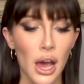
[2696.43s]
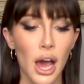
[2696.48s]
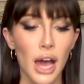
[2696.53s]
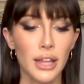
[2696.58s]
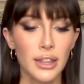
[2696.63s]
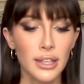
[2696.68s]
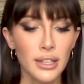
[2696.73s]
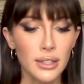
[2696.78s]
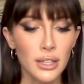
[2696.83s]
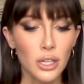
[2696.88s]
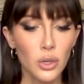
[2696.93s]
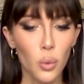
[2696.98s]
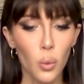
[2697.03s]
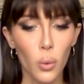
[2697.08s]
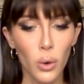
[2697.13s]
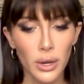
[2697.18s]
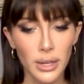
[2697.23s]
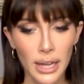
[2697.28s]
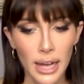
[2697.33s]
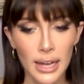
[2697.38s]
I think like
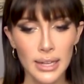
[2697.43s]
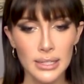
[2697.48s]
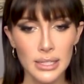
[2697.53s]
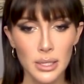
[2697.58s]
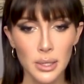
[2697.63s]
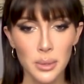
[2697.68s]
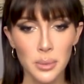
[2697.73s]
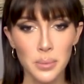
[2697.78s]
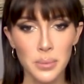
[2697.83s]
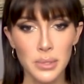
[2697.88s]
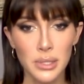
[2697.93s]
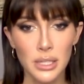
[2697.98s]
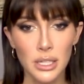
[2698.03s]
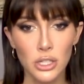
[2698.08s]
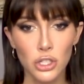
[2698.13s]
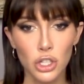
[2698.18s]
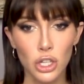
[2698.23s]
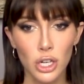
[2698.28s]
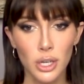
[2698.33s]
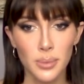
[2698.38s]
orgasms
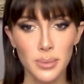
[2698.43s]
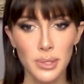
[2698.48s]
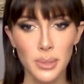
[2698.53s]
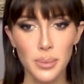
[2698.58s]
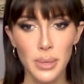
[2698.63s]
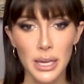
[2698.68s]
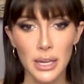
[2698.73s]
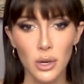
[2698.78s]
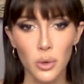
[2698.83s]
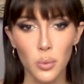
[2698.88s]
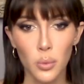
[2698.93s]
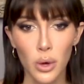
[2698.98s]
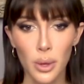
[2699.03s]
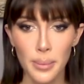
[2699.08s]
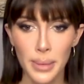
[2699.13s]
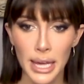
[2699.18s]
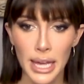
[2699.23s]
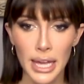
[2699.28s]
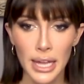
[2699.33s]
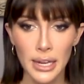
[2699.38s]
in terms of being a
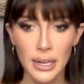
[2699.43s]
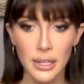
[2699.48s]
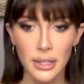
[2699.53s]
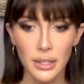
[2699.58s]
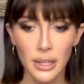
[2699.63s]
woman,